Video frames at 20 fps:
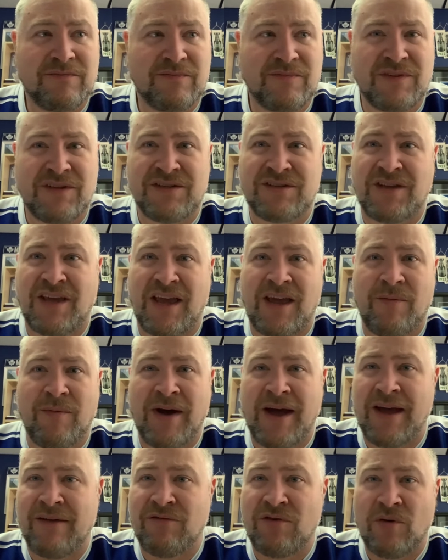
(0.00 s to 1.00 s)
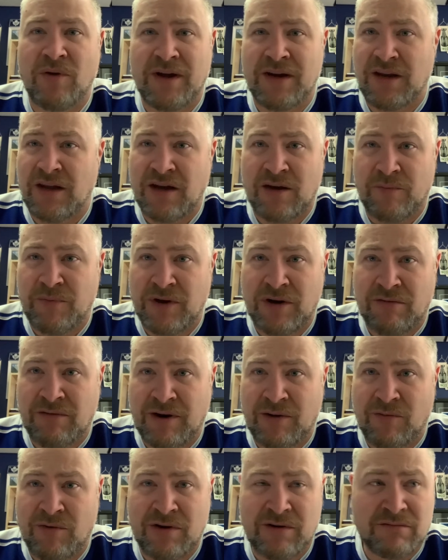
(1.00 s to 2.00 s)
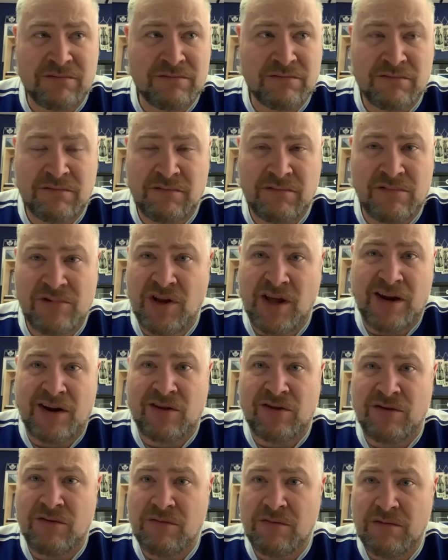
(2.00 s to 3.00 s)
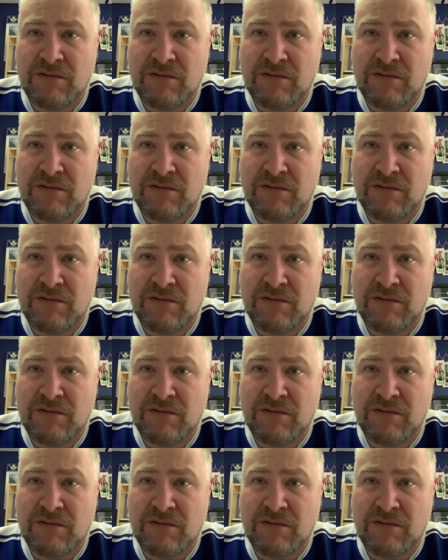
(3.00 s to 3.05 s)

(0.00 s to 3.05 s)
This game, I have no idea how Peter Wright won. Not a clue.